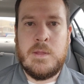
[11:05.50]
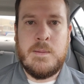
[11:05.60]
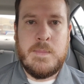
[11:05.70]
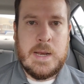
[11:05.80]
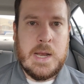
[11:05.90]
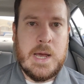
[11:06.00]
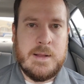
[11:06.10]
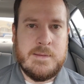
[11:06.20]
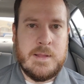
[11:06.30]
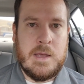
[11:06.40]
the
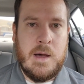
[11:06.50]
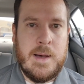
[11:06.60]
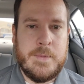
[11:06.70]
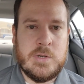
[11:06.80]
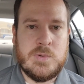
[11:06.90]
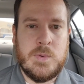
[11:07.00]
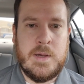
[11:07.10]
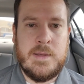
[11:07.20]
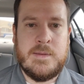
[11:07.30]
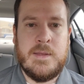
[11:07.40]
Mennonites and the Amish
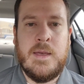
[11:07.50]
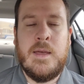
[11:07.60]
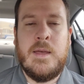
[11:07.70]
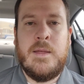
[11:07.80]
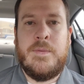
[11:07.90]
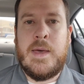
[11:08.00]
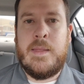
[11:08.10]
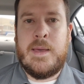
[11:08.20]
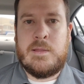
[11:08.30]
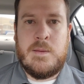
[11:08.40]
was
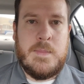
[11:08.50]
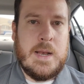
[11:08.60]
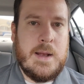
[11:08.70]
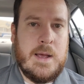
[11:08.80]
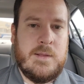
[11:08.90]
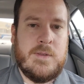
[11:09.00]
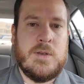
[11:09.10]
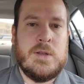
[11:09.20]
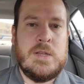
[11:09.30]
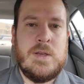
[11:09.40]
that, like, the Mennonites
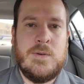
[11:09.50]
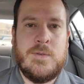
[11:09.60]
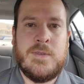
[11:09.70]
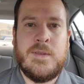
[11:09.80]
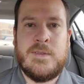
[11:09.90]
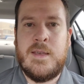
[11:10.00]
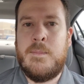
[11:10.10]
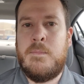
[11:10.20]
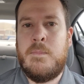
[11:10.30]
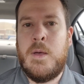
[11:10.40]
could use
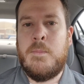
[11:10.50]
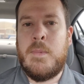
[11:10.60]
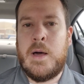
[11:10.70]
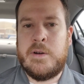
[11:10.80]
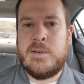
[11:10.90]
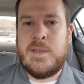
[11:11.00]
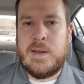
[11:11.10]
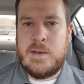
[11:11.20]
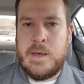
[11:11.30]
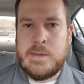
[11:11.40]
some modern
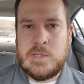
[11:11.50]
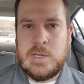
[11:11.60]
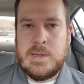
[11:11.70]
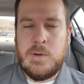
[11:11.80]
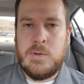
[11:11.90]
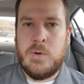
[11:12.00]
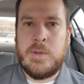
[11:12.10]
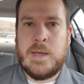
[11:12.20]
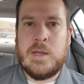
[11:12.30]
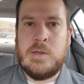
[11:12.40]
technology,
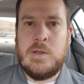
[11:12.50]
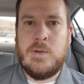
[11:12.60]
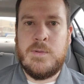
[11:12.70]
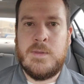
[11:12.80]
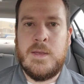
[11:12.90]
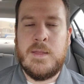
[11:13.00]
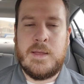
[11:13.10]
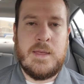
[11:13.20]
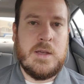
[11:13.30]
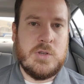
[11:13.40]
or they could use,
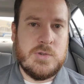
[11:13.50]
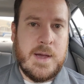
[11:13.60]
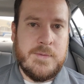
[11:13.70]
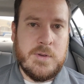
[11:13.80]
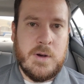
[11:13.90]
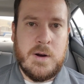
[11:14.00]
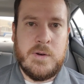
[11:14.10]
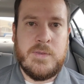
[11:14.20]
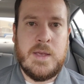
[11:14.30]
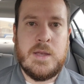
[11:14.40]
like, they could drive
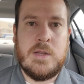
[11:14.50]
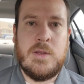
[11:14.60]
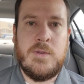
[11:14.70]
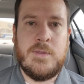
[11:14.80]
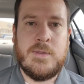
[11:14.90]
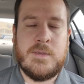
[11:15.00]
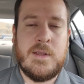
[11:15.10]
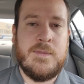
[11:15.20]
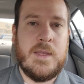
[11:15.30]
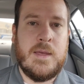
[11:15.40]
cars, they could use
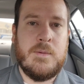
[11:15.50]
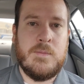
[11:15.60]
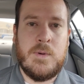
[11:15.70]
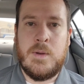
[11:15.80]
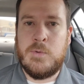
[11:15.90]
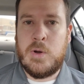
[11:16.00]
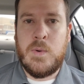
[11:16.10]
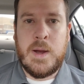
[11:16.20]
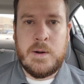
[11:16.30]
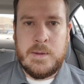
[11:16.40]
stuff that
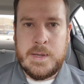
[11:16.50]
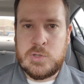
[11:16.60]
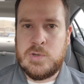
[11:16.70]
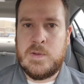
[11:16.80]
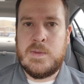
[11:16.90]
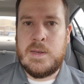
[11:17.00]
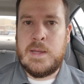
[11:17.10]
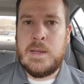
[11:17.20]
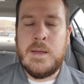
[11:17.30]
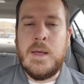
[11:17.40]
required
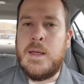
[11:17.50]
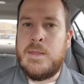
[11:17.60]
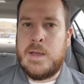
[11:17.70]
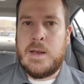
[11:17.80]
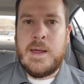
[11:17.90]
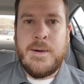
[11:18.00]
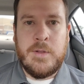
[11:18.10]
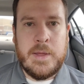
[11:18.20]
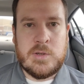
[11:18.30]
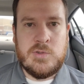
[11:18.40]
electricity, they could have
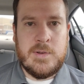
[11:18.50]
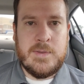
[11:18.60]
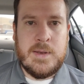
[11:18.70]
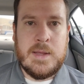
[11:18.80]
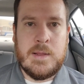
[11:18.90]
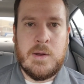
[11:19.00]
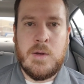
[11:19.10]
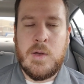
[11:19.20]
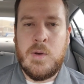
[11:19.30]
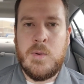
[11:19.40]
electricity in their
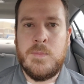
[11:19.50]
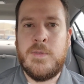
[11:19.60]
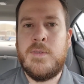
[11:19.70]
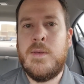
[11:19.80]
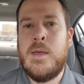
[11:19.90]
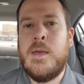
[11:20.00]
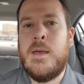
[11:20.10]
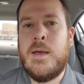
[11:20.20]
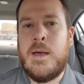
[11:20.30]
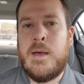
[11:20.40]
homes,
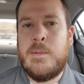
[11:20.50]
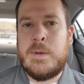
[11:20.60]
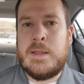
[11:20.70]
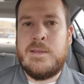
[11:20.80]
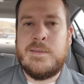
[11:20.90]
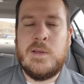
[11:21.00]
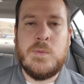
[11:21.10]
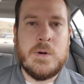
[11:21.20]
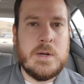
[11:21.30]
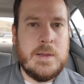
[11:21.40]
but they
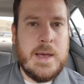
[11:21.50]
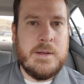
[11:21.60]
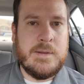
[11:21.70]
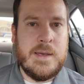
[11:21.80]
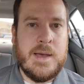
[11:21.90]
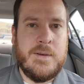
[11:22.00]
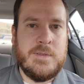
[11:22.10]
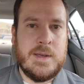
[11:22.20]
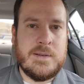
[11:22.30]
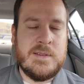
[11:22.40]
still weren't allowed to have,
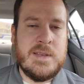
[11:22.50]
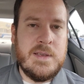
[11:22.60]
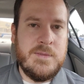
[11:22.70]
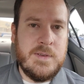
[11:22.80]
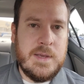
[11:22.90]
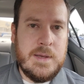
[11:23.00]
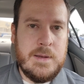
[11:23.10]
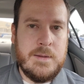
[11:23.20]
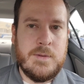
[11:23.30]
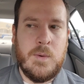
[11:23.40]
like,
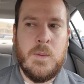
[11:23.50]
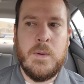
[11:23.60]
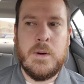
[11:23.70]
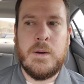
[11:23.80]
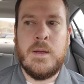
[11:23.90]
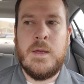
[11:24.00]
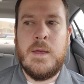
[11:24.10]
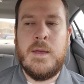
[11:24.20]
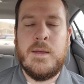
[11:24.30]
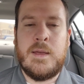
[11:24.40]
TVs or,
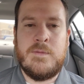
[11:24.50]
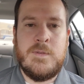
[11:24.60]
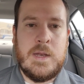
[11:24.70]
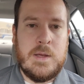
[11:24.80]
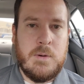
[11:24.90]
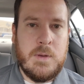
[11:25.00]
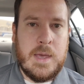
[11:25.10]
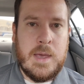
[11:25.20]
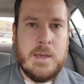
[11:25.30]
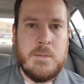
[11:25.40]
like, video
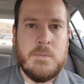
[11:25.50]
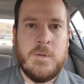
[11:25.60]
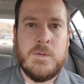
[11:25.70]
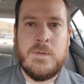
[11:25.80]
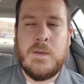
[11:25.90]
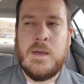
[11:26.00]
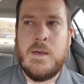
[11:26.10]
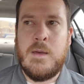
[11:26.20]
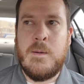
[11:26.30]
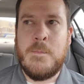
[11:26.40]
games.
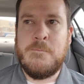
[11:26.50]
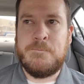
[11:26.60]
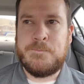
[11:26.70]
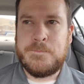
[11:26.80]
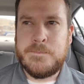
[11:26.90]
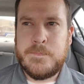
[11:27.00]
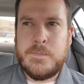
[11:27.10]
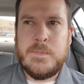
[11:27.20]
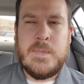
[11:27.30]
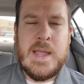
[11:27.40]
I
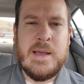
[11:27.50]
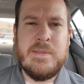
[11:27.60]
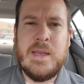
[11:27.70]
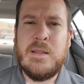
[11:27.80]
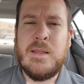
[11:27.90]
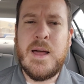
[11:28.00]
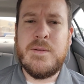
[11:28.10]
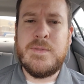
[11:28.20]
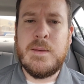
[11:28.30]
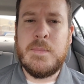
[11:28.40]
think a lot
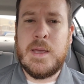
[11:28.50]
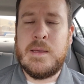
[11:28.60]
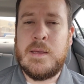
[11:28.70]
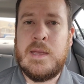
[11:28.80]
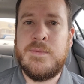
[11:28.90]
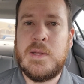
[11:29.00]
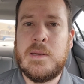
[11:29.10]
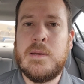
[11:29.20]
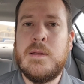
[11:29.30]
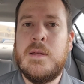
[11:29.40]
of them, like, even